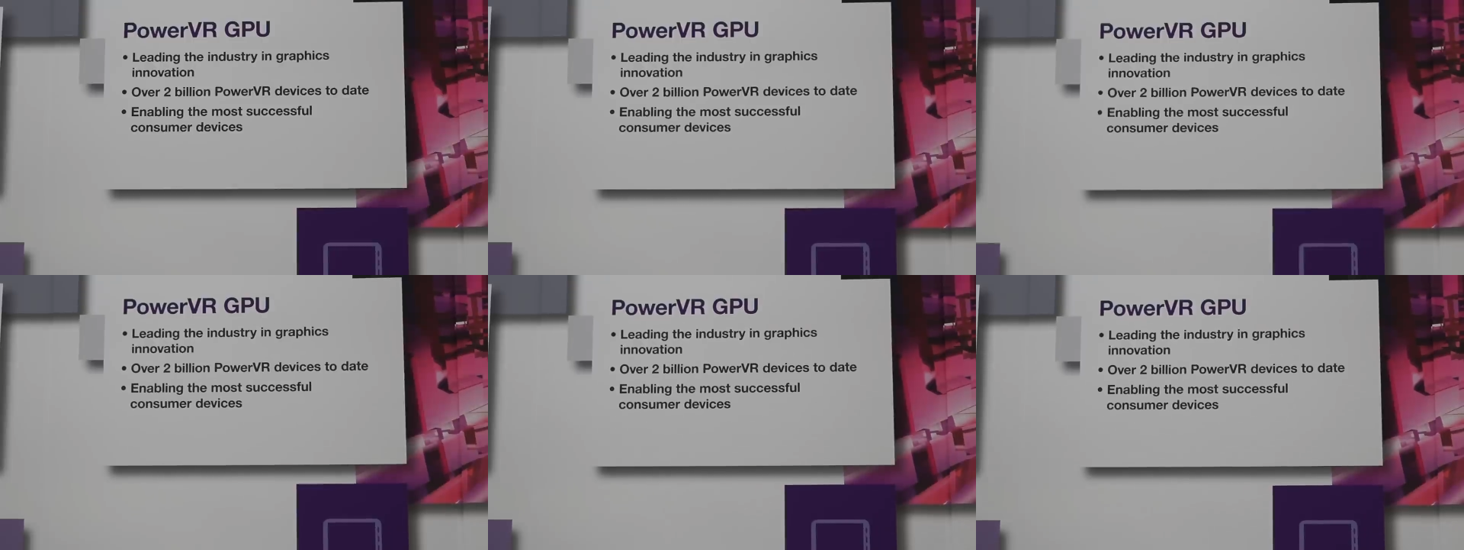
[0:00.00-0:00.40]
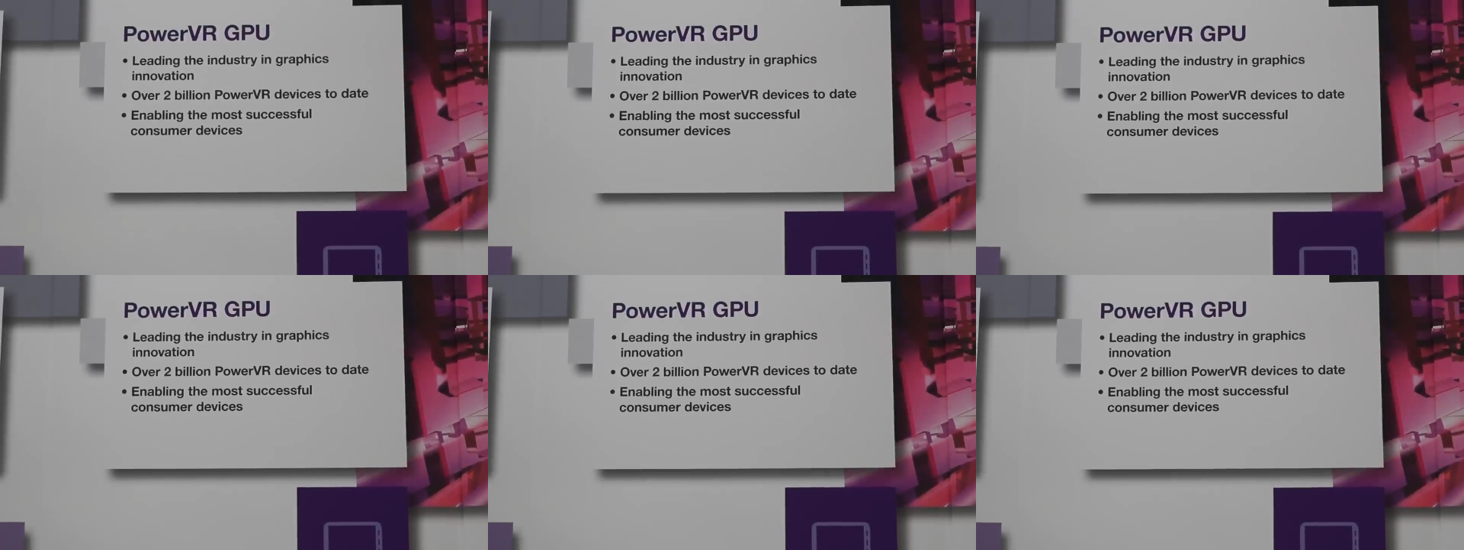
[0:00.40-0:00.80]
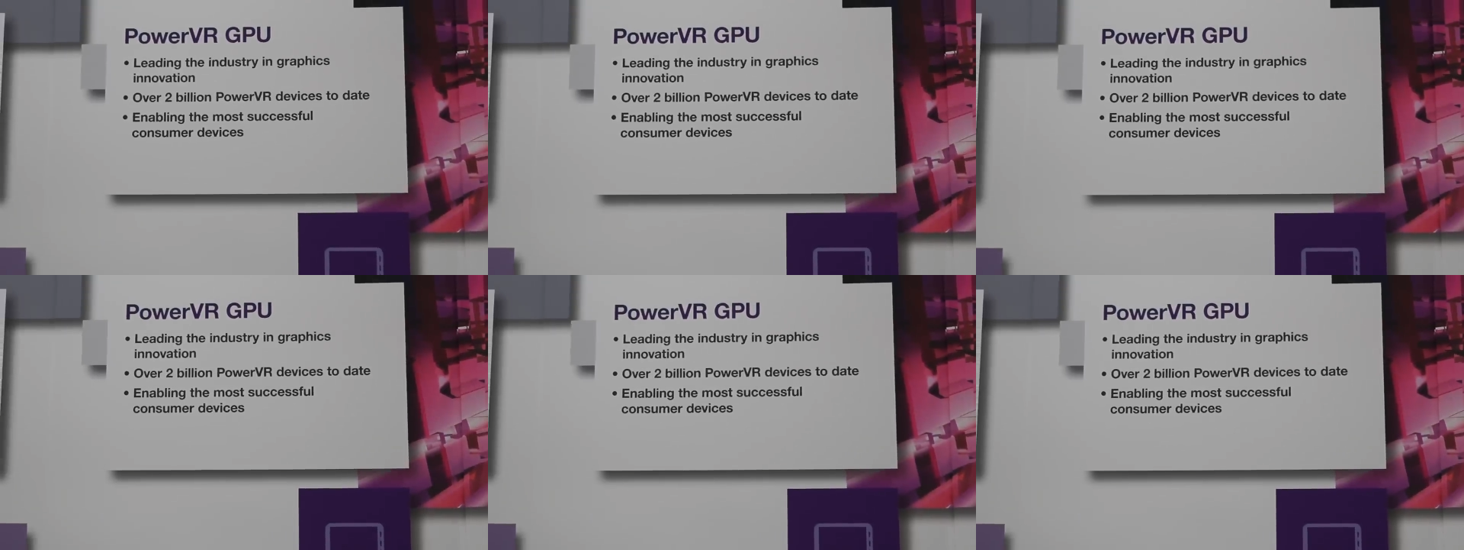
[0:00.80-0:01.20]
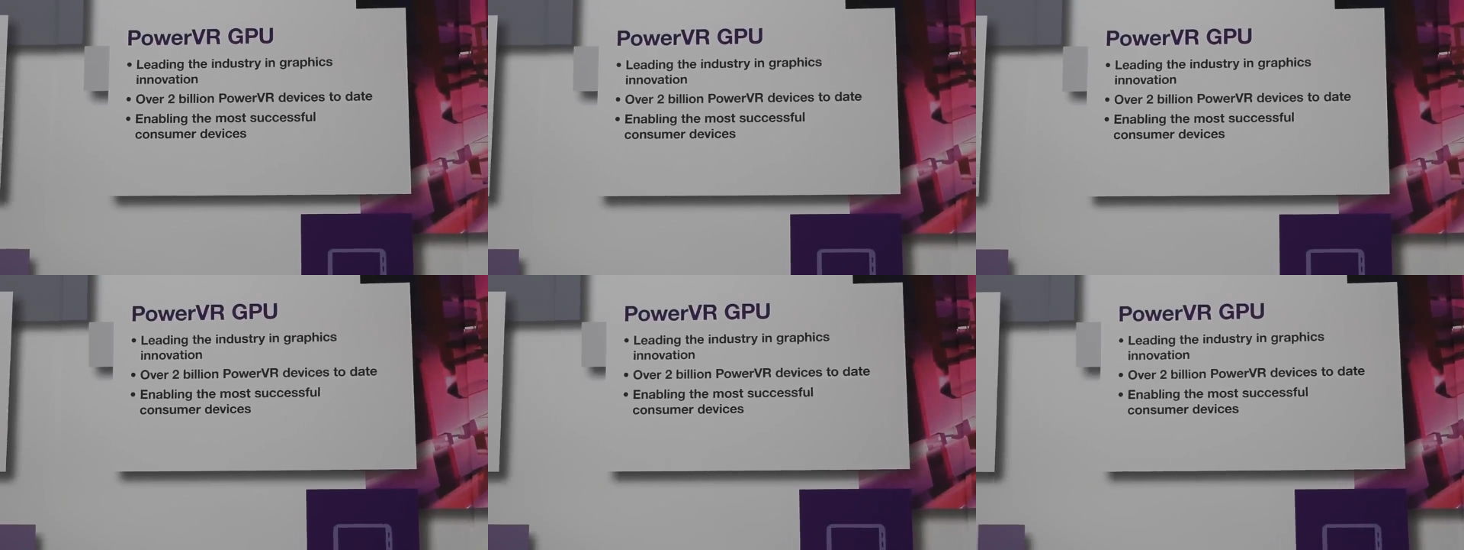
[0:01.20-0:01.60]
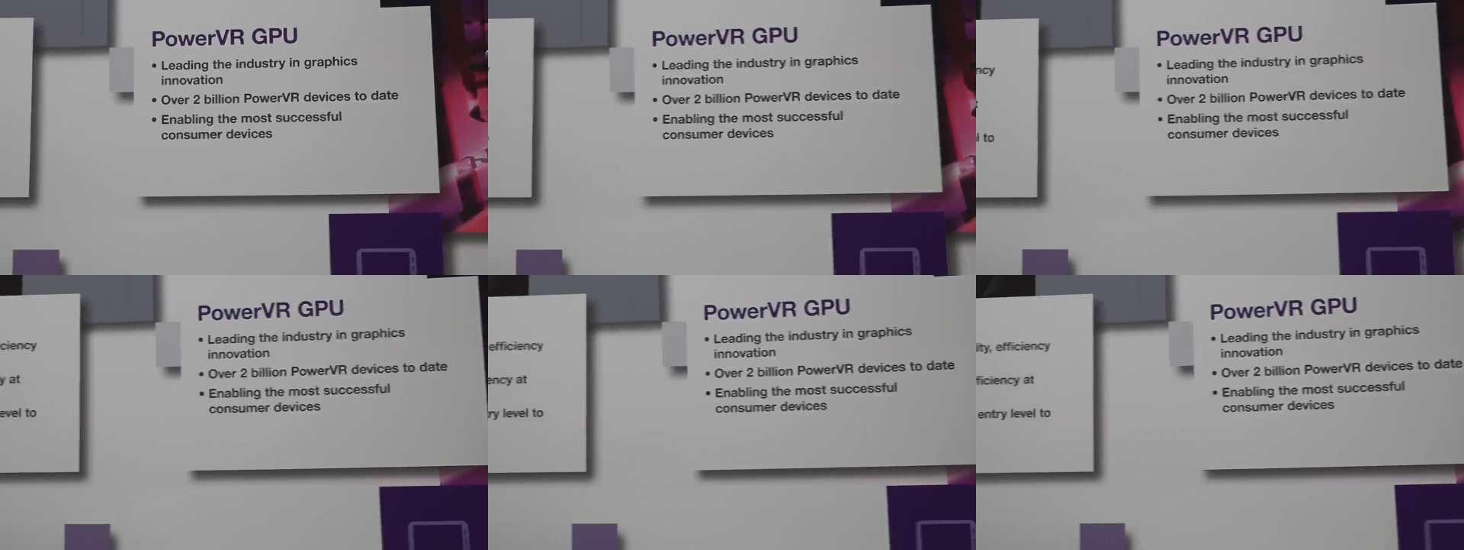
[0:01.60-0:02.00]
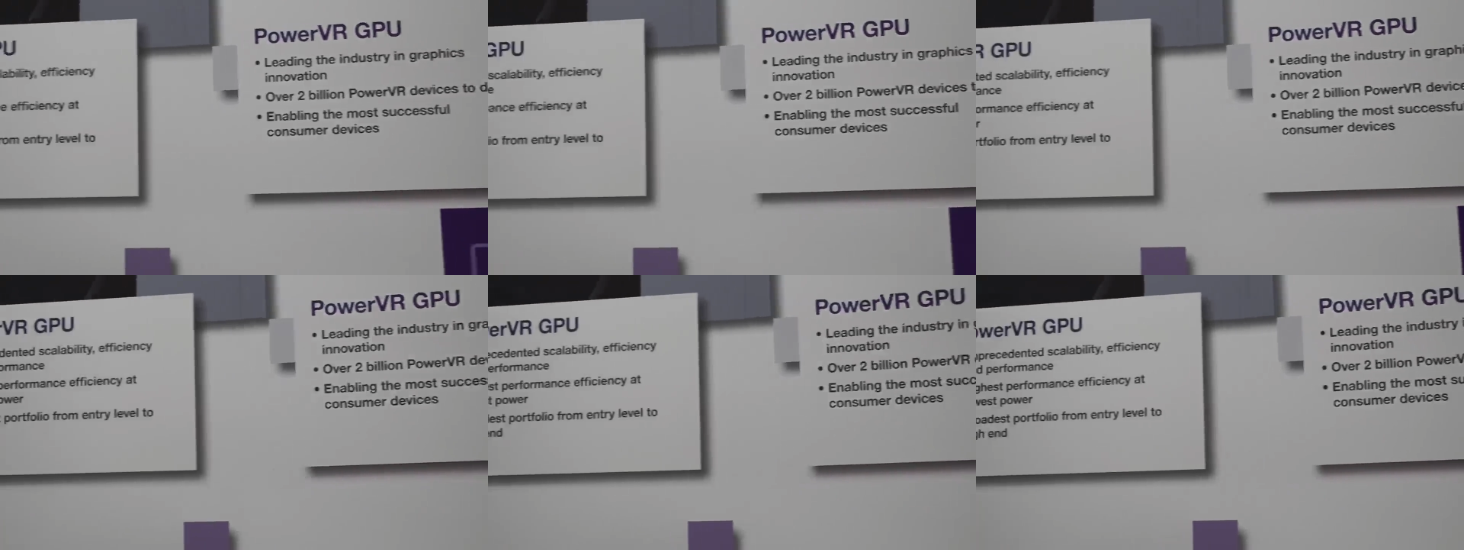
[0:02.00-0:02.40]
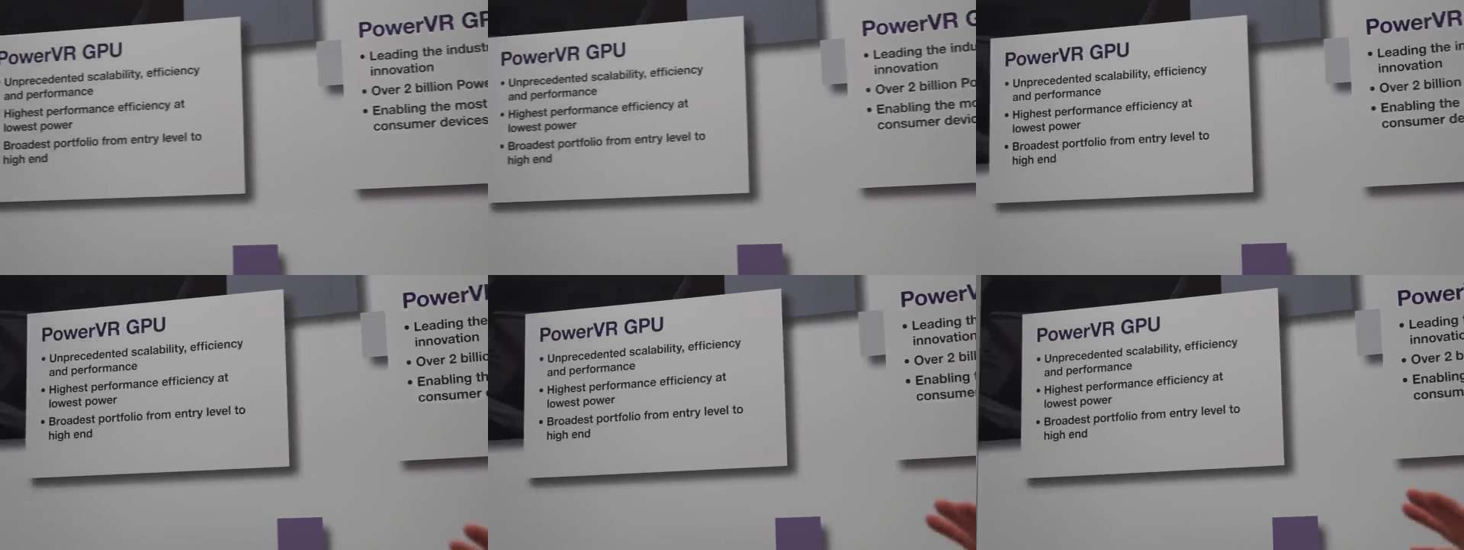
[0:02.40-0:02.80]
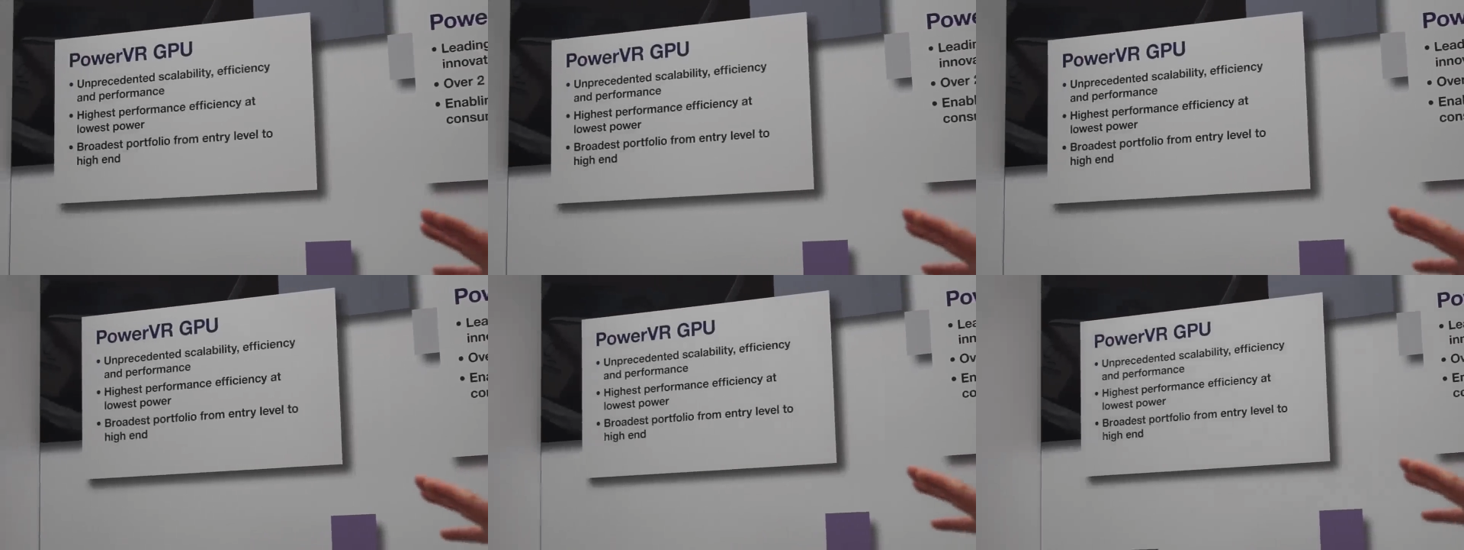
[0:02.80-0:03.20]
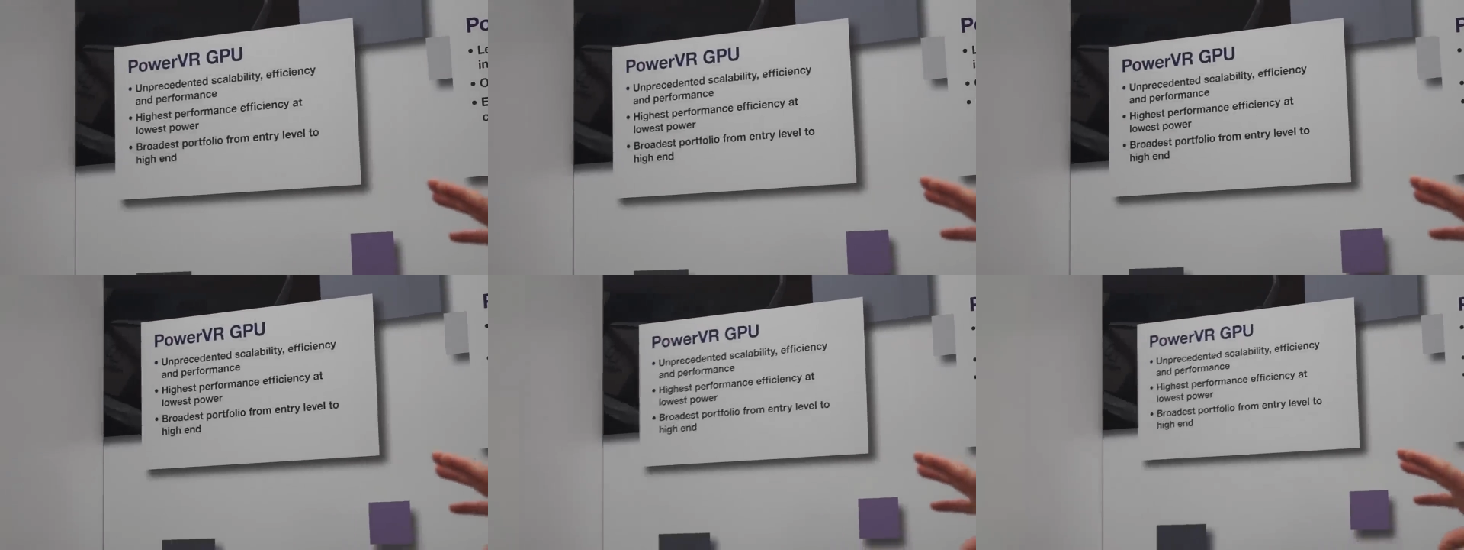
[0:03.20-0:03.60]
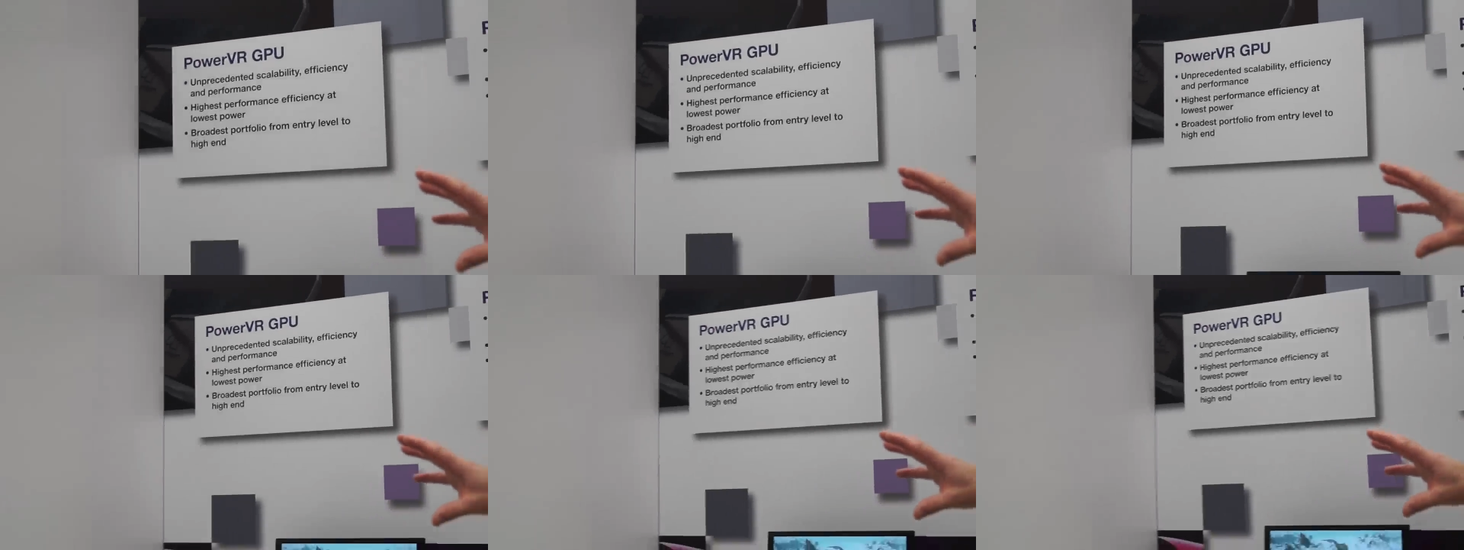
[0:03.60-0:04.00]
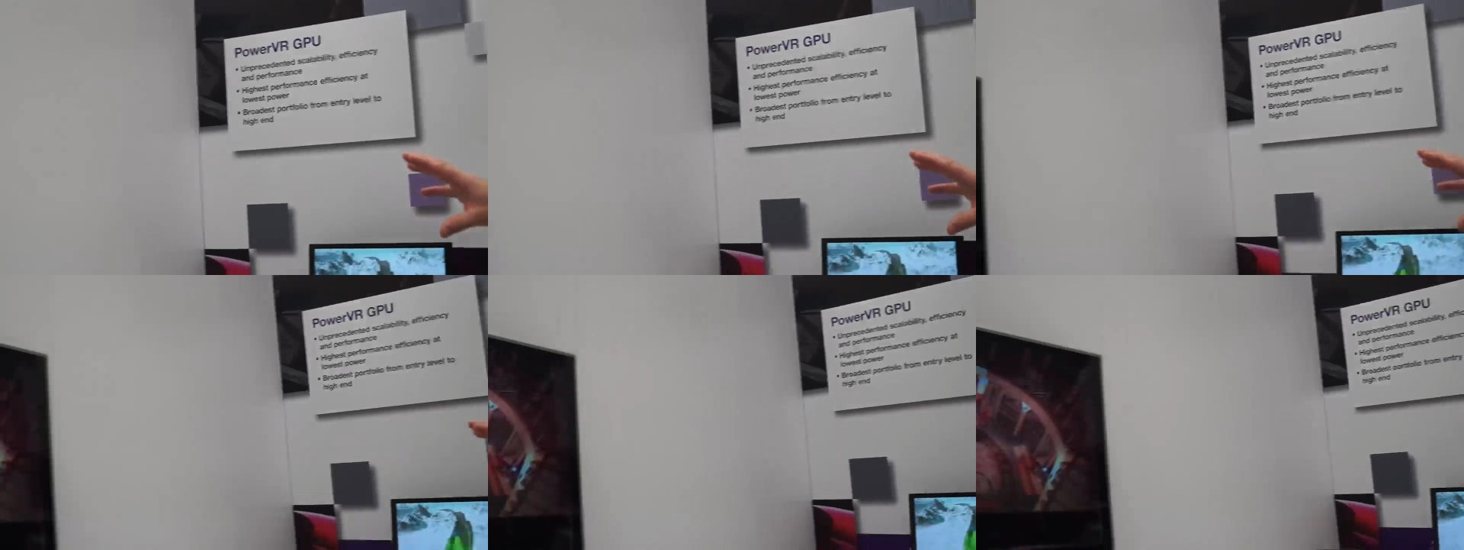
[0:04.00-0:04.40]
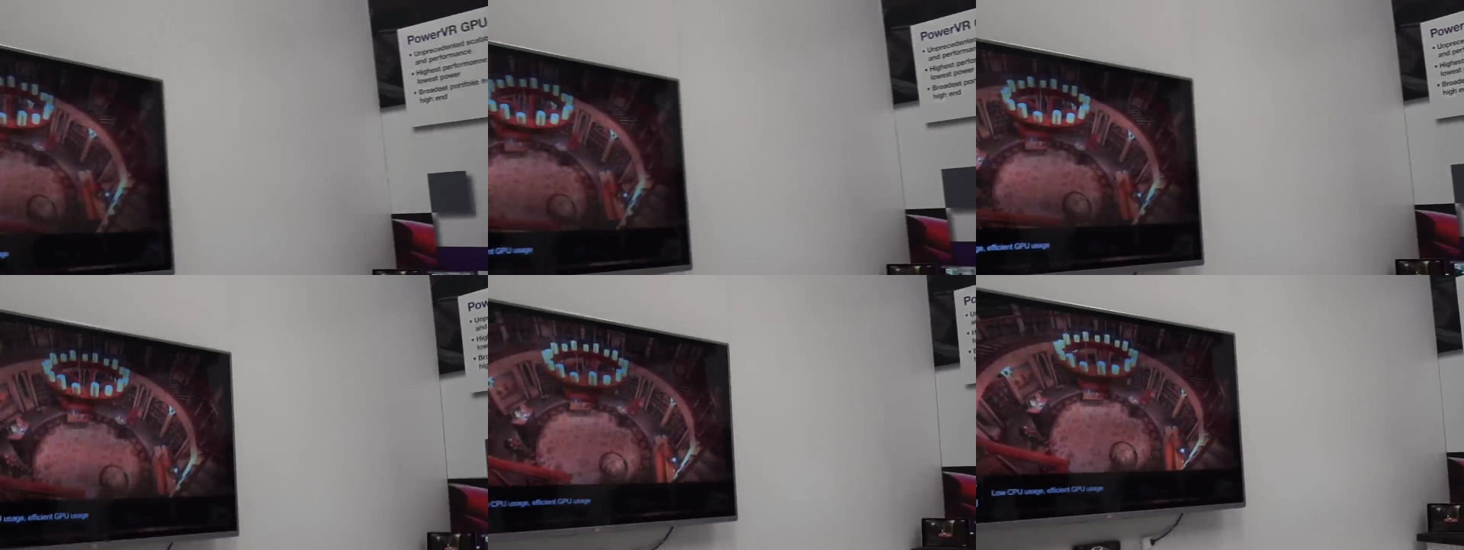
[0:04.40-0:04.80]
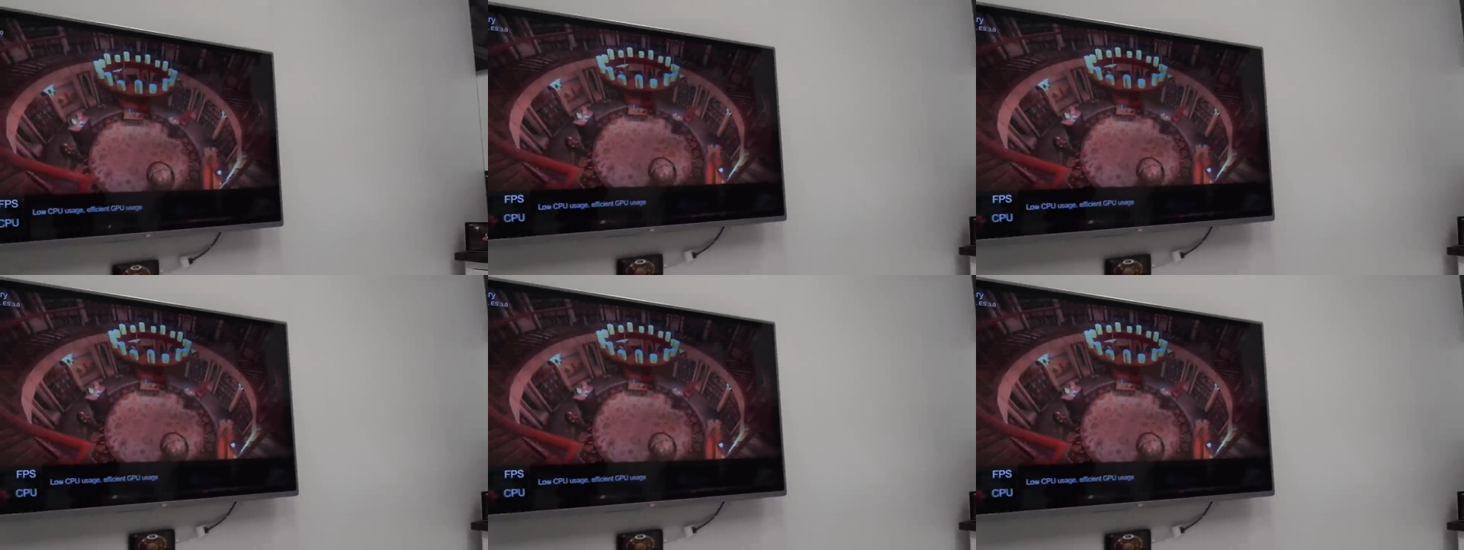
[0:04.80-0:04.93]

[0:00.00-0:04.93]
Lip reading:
Nobody's mouth can be seen.